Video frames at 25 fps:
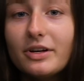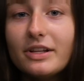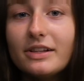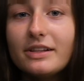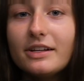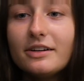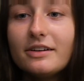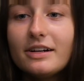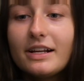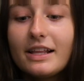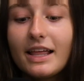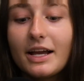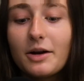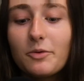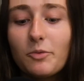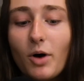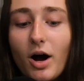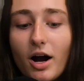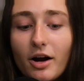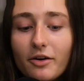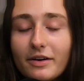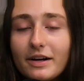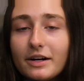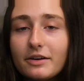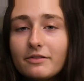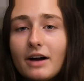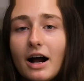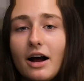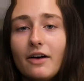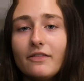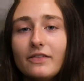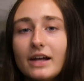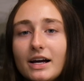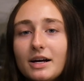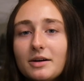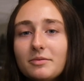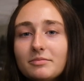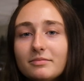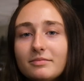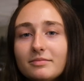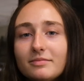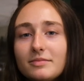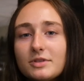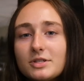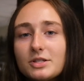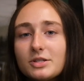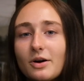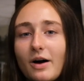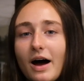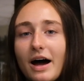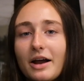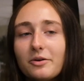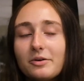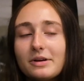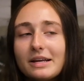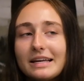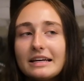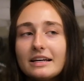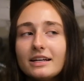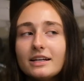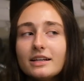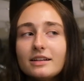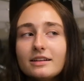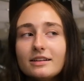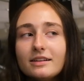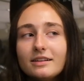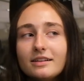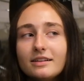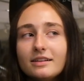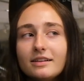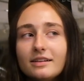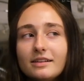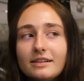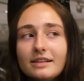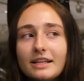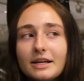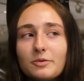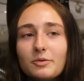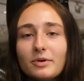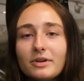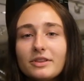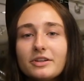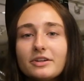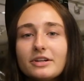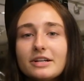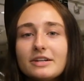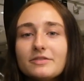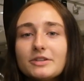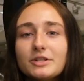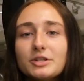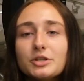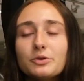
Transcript: can literally like walk right around them, so I don't get like what they're even